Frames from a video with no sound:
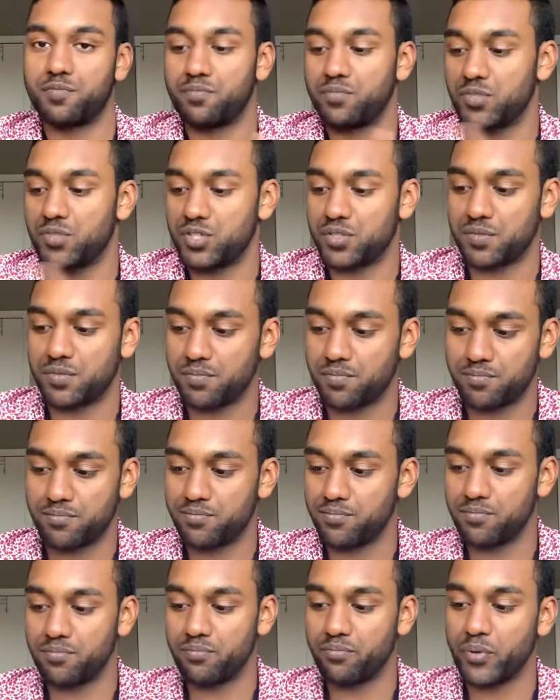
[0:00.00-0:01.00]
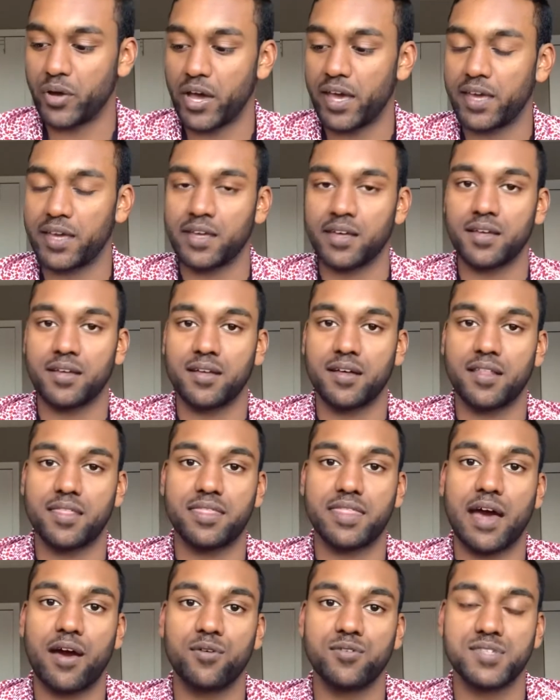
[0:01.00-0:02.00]
just buying
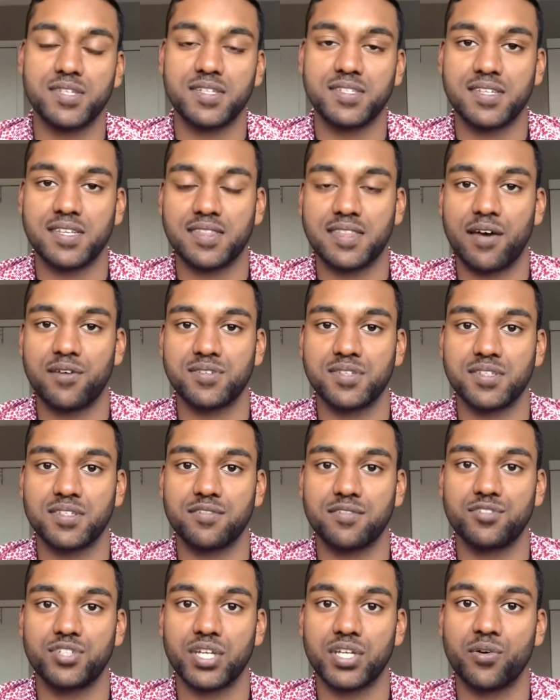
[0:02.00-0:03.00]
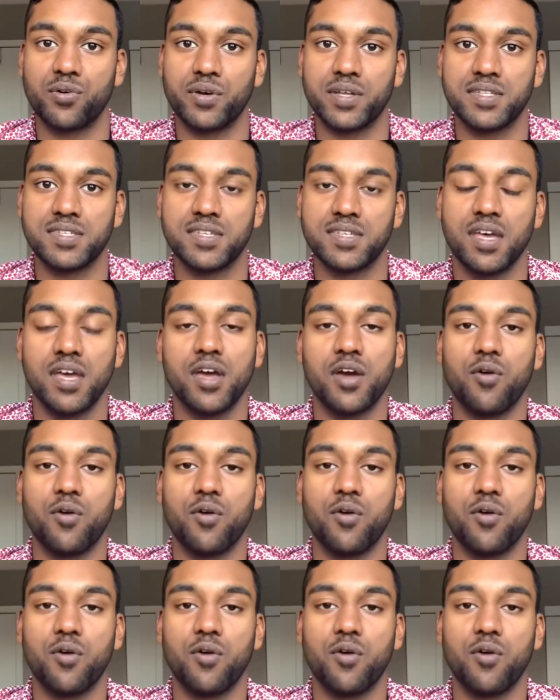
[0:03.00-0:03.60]
thousands and thousands of shitcoins,